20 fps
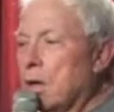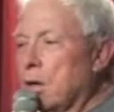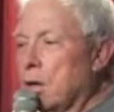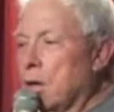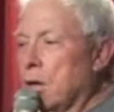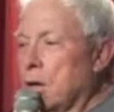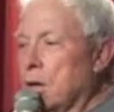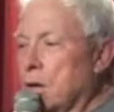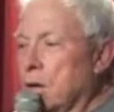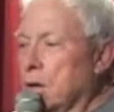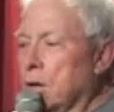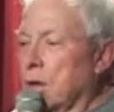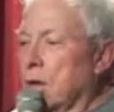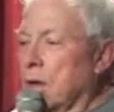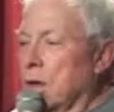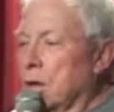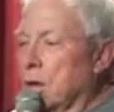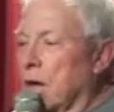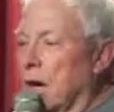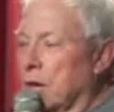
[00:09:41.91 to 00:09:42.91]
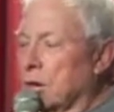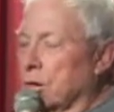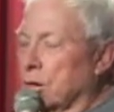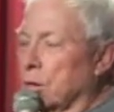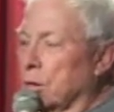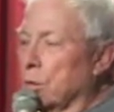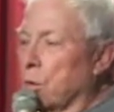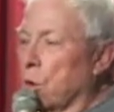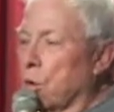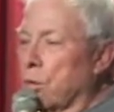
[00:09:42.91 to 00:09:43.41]
the Dr.
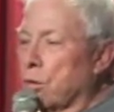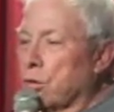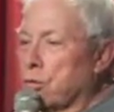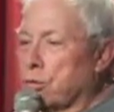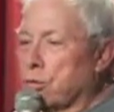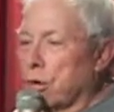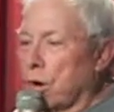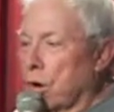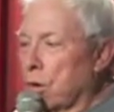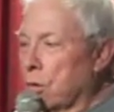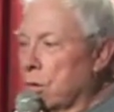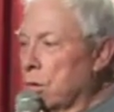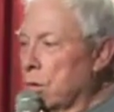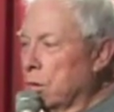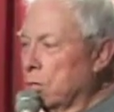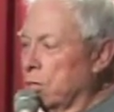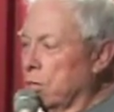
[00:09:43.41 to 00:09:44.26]
Laura show.